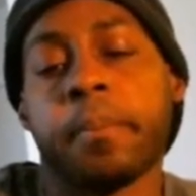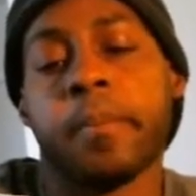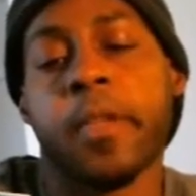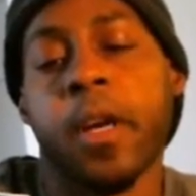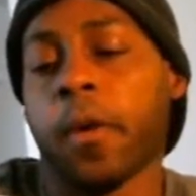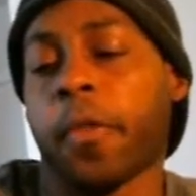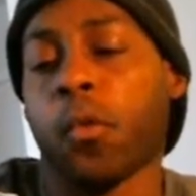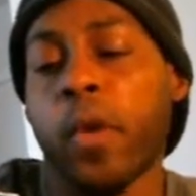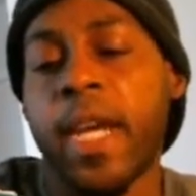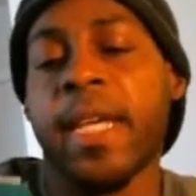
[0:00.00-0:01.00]
there are
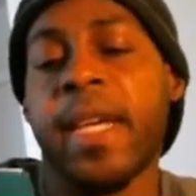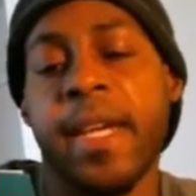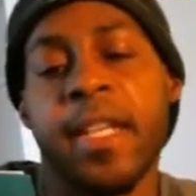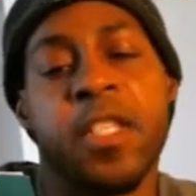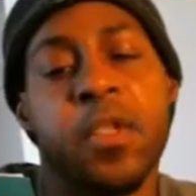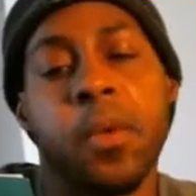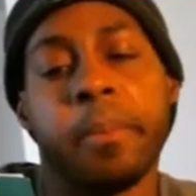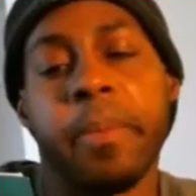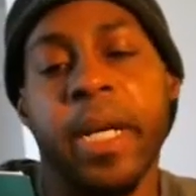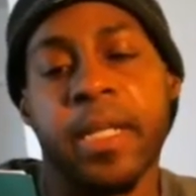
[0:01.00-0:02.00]
3 keys to
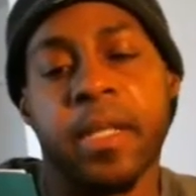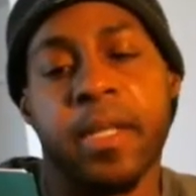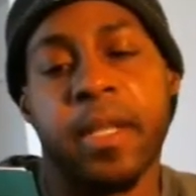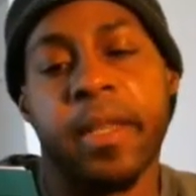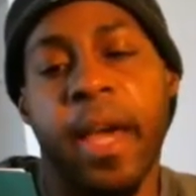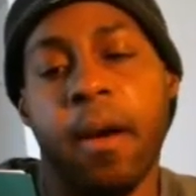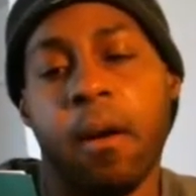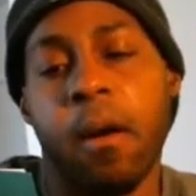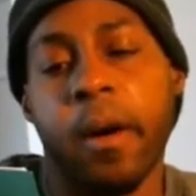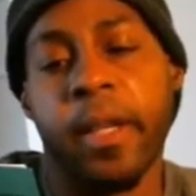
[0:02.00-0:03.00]
abundance, and
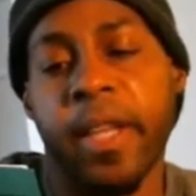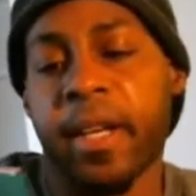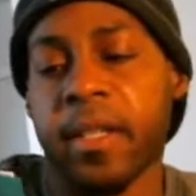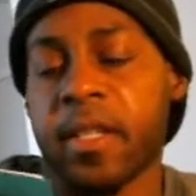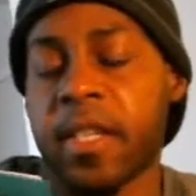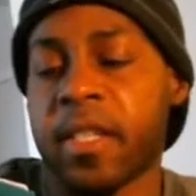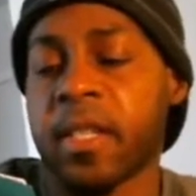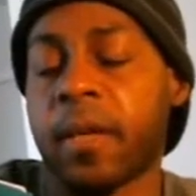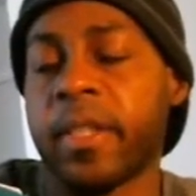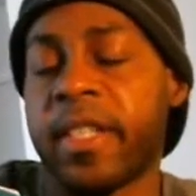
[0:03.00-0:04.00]
they
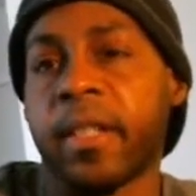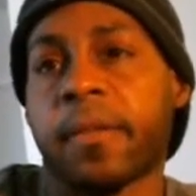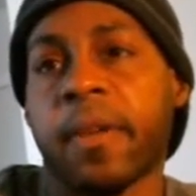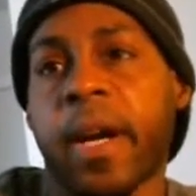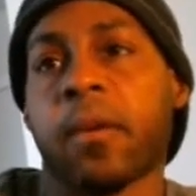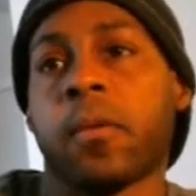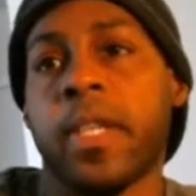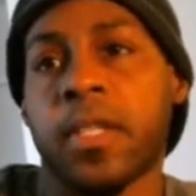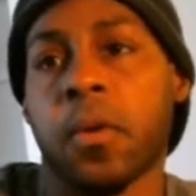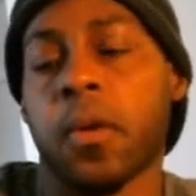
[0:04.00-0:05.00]
consist of identifying
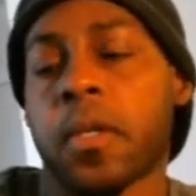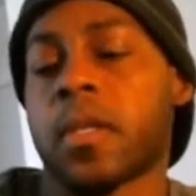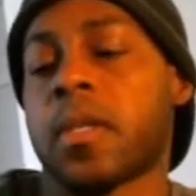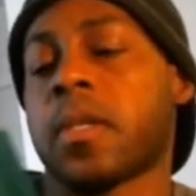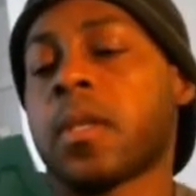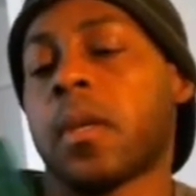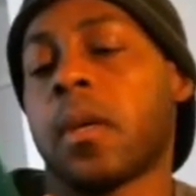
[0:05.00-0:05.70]
resources,